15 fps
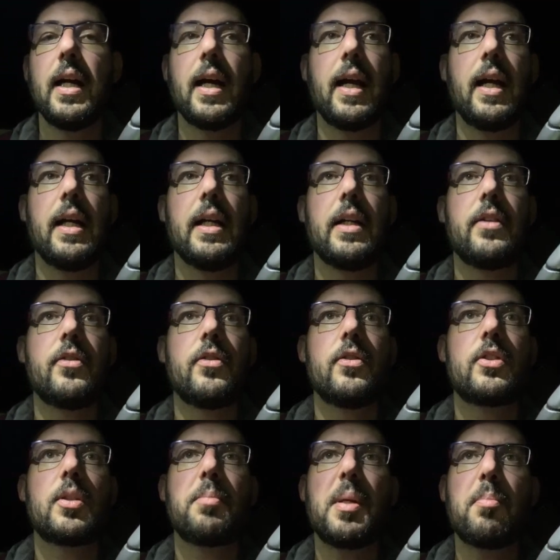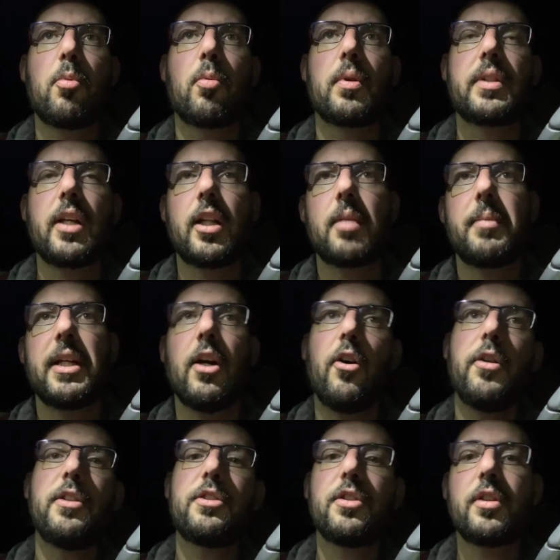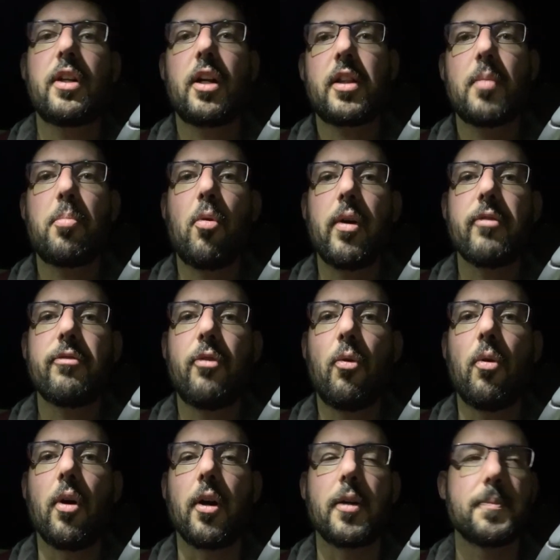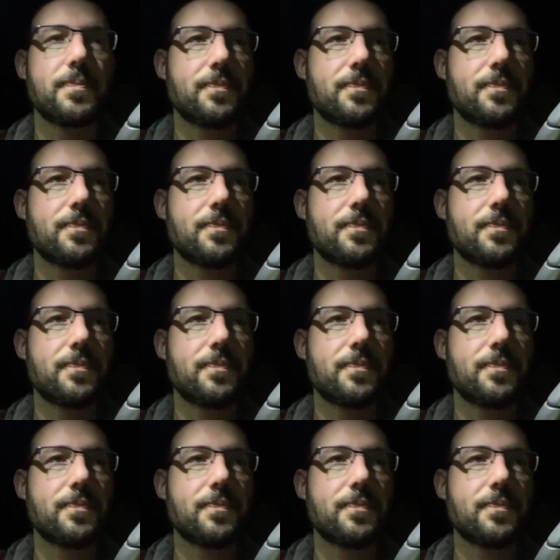and some people were telling me, oh, you should have got the 0.4.